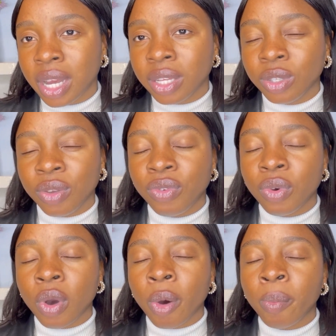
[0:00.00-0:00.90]
So if
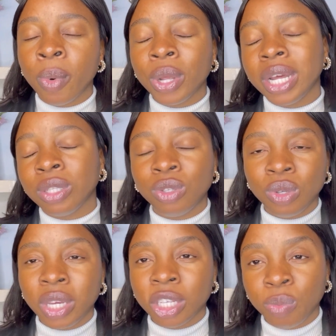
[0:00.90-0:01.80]
you are more than 2
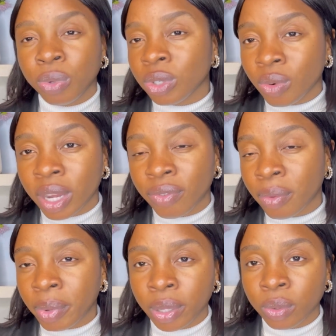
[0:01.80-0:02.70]
years postgrad for
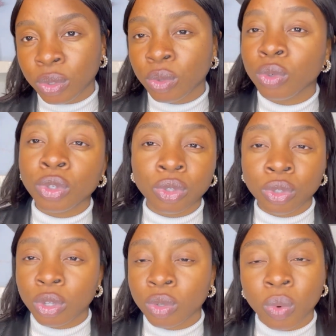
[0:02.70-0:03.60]
medical school, you do
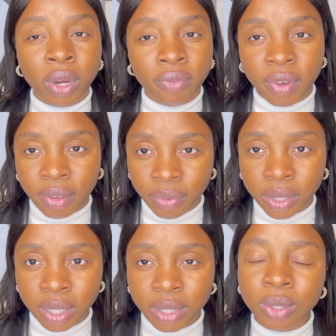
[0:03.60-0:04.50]
not qualify for
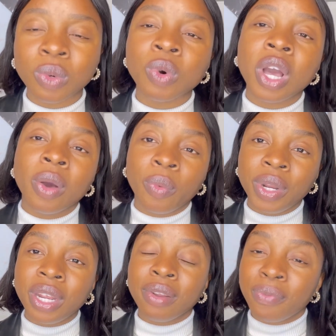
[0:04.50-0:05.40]
this. So
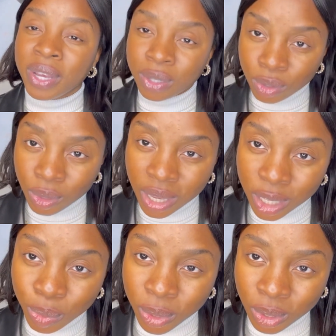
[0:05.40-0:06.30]
within the first 2
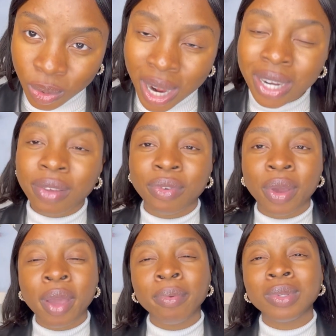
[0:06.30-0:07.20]
years postgrad, if you're
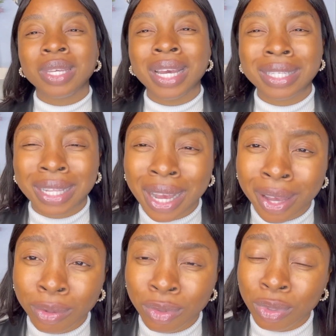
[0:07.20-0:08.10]
able to get an
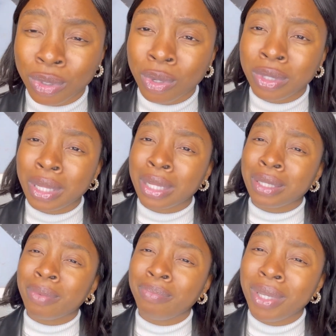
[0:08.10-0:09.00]
IELTS result that
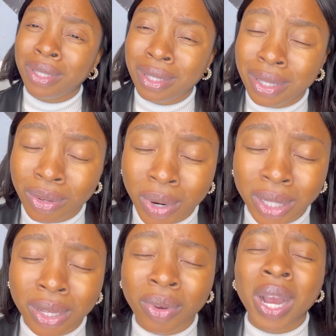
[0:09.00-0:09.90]
meets this
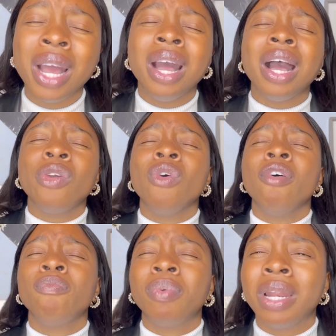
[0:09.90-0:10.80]
criteria, and you
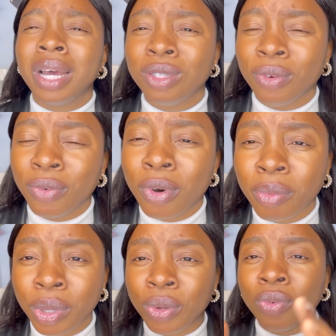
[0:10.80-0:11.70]
have plans of
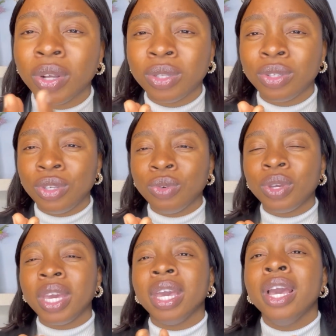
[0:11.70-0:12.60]
coming over to the
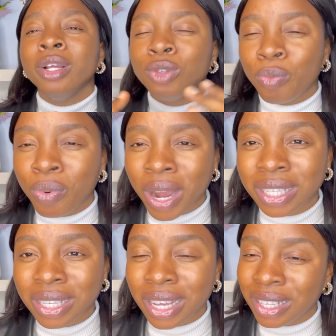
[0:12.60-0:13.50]
UK to
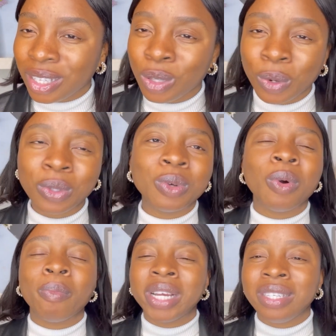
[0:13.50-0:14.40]
practice as a doctor,
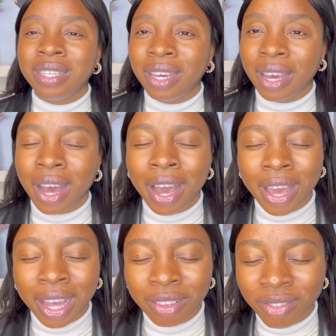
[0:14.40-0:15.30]
my dear,
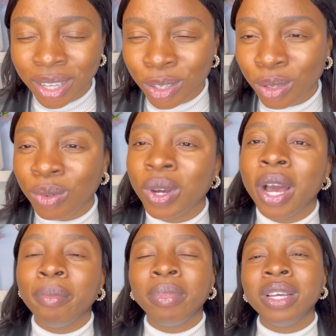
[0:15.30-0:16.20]
I advise you,
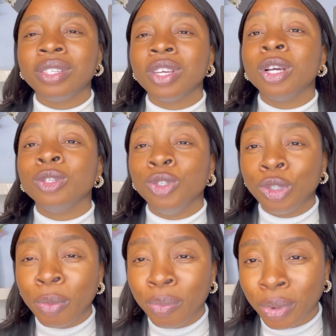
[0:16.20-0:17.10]
please
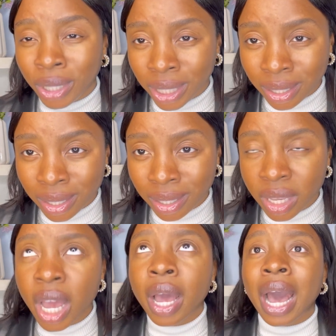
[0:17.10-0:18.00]
jump on it.
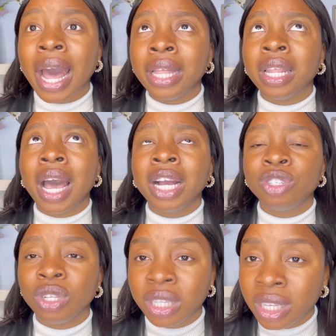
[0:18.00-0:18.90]
And
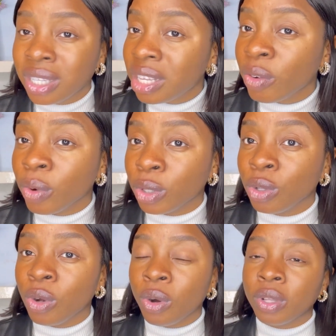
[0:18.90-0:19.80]
actually, this thing was
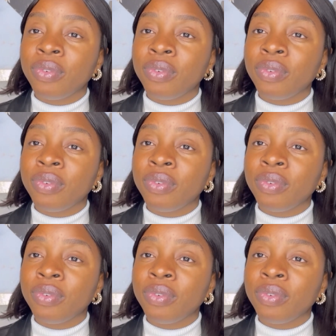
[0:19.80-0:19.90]
not on.